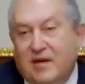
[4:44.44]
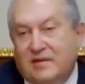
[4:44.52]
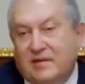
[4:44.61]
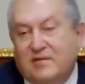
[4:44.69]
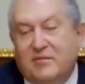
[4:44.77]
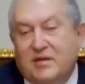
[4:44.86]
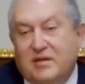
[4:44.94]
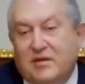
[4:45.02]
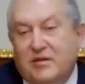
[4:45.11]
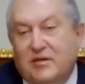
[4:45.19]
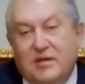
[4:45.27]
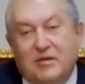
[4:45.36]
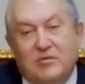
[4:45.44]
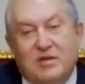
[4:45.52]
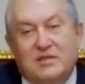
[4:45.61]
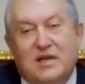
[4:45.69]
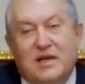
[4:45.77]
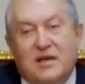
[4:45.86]
Azerbaijan or they
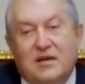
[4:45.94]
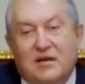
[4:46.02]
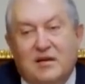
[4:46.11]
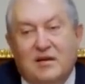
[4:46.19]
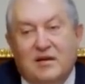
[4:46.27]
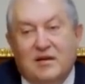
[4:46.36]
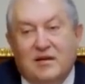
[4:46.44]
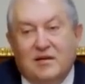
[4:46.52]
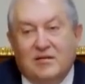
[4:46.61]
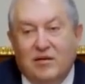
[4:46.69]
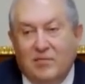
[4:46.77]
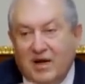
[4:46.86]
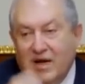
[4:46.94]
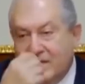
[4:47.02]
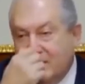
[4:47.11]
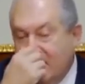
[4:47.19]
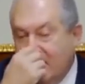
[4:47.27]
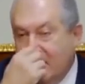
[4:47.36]
will stay? So by
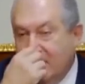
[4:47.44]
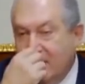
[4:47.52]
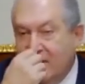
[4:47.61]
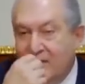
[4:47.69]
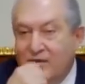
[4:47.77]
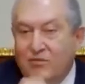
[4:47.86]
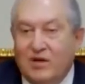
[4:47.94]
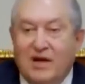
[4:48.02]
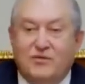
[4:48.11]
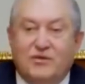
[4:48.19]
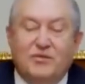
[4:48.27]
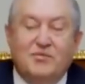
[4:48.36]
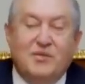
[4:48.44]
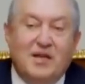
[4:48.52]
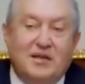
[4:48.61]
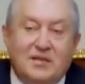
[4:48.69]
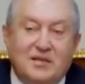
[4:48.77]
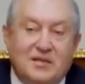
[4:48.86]
staying there, they will have
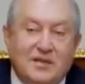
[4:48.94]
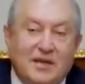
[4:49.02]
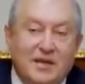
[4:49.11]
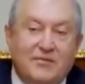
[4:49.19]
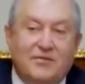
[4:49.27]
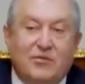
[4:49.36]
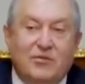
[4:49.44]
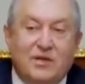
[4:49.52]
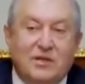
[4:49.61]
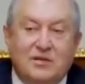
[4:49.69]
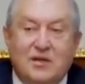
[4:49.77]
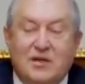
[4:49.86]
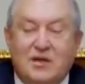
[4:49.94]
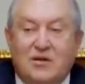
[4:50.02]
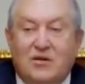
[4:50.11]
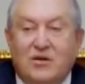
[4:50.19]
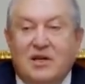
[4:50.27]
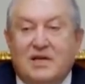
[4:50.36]
tremendous influence
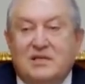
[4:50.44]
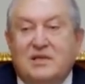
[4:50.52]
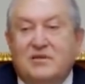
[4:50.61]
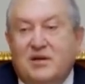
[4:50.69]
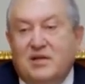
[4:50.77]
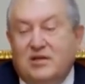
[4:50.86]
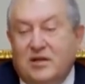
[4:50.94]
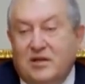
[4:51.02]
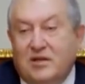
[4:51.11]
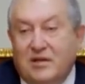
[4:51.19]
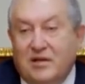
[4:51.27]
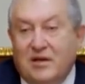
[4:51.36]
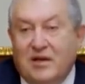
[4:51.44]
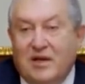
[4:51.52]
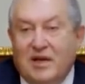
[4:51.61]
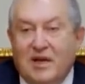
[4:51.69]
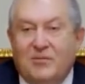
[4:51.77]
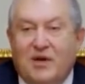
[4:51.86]
on Azerbaijan.
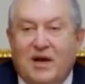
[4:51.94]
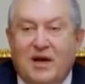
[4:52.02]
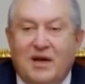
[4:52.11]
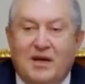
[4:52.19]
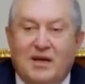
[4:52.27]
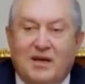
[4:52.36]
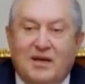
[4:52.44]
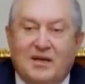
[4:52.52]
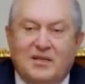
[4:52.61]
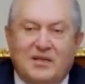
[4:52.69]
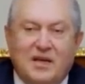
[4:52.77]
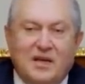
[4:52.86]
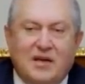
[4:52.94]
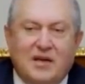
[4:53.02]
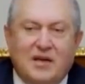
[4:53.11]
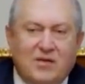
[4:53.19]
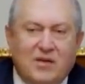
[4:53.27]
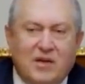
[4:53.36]
And by saying,
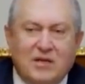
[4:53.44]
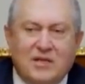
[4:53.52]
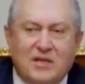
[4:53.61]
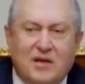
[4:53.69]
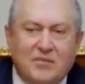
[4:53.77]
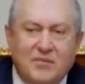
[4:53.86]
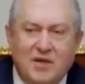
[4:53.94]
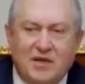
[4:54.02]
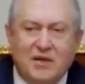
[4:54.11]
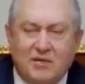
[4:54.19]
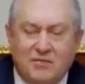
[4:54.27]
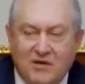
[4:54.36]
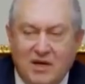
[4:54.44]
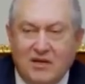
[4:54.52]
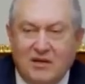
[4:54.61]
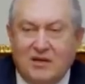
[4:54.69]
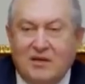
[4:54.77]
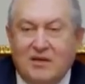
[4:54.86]
oh, there is an Armenian
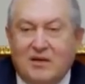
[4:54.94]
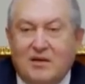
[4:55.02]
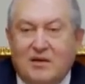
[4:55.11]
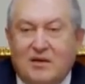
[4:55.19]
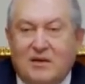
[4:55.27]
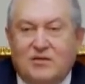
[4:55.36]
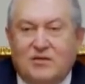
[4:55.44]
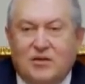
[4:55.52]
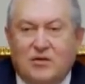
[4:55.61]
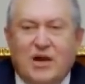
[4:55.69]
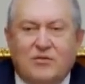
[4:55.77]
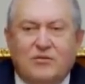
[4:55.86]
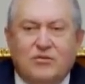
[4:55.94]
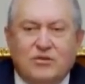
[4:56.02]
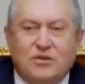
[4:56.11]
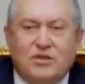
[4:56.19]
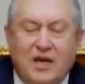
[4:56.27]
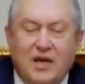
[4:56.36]
threat, So we have to
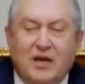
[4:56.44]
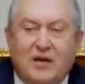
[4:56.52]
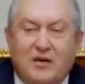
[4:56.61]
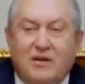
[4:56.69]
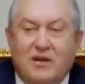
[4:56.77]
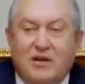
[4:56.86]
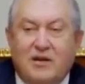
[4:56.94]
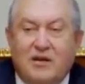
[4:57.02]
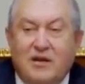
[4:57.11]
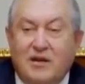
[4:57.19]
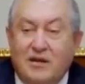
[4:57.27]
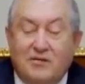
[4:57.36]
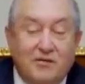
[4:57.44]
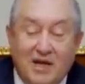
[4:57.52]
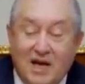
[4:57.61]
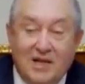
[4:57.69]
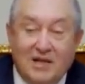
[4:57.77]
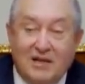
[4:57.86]
stay here. In
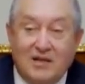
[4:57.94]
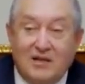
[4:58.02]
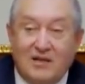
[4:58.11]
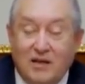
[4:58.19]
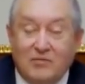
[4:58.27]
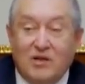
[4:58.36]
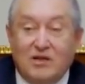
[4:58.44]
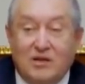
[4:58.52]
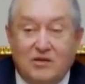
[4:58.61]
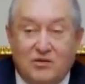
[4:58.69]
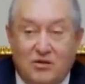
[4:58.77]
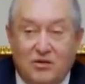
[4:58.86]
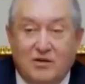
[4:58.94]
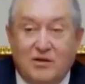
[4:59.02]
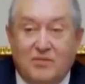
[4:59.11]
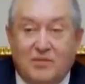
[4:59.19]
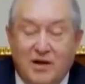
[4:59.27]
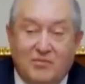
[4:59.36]
reality, they will control
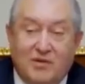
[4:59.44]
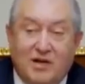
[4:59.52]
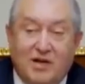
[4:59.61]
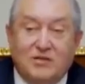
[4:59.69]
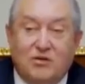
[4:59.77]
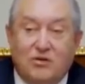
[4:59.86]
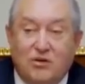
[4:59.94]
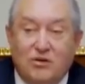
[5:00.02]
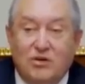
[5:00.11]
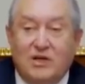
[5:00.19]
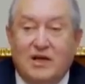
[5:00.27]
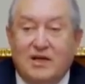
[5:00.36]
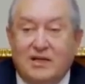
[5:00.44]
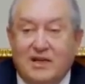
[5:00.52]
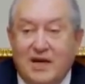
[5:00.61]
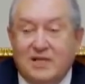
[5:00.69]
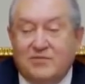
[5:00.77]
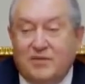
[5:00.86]
the pipelines, oil and
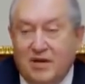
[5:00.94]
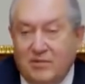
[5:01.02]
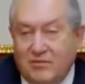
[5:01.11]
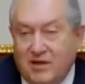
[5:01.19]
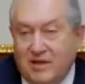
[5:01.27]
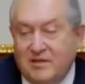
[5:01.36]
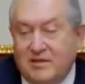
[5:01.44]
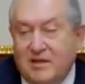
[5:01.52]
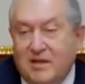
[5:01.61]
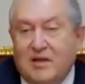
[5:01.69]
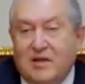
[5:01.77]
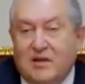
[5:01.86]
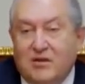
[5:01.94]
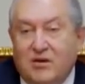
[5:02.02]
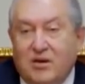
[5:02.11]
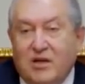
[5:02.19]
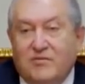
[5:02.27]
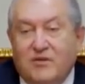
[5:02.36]
gas pipelines,
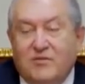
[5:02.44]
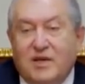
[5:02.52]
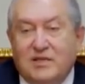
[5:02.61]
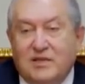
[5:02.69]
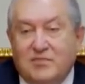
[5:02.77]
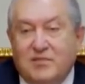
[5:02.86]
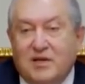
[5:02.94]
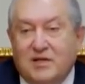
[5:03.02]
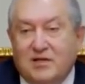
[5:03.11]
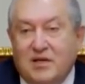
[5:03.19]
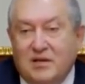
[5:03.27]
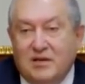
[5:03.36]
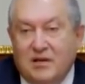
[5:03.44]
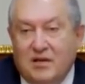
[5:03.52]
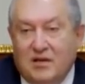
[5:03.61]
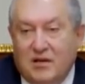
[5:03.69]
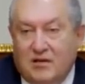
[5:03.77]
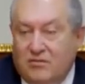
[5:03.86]
going from Azerbaijan